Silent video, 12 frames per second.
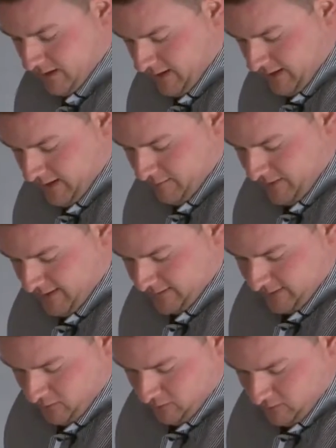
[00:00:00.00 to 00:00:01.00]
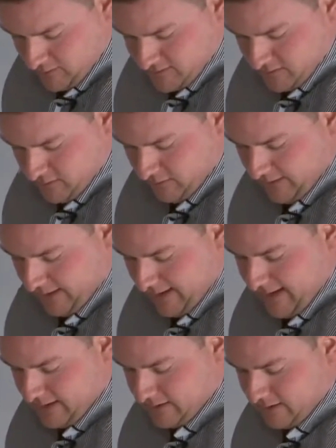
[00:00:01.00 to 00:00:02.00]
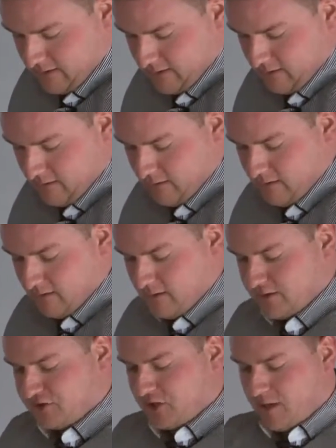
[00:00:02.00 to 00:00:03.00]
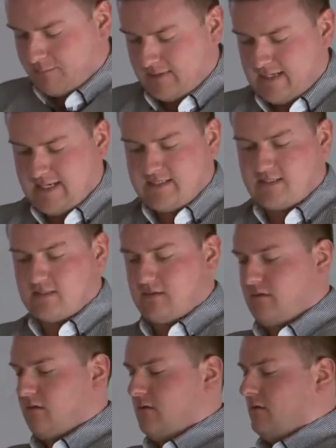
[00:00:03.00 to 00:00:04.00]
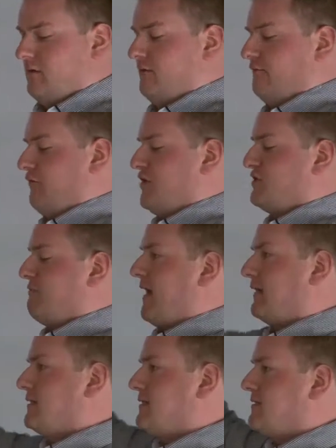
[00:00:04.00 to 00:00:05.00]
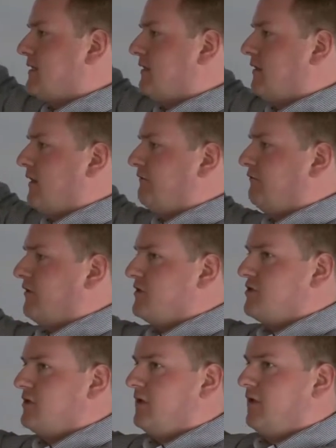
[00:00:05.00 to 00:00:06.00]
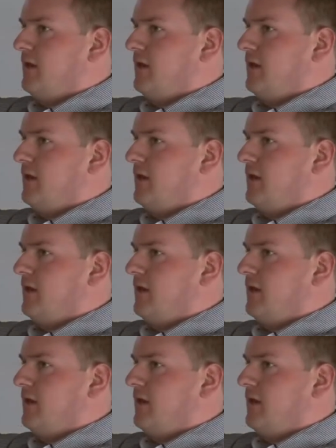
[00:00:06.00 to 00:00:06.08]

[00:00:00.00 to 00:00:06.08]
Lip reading: And they also get a shopping list fridge magnet to stick to their fridge.